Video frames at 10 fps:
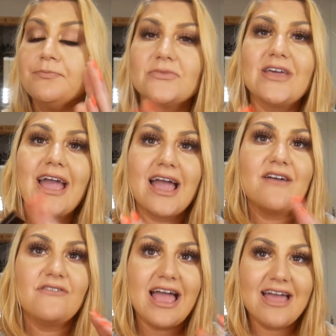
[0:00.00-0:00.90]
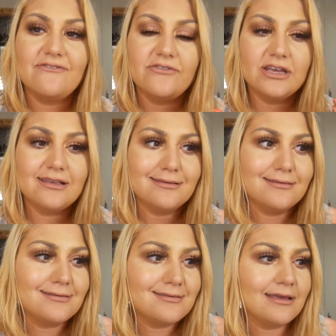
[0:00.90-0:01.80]
They have every
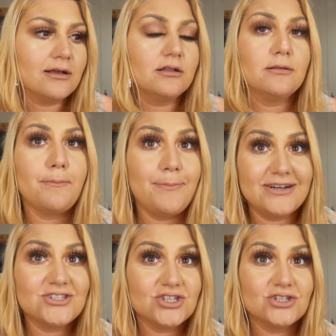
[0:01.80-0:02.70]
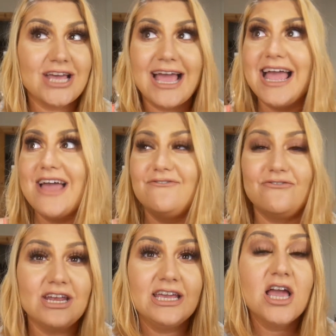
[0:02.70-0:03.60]
single person,
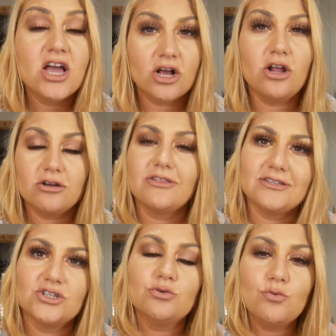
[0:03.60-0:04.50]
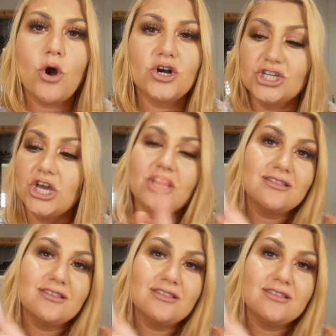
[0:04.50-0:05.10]
every color that you want,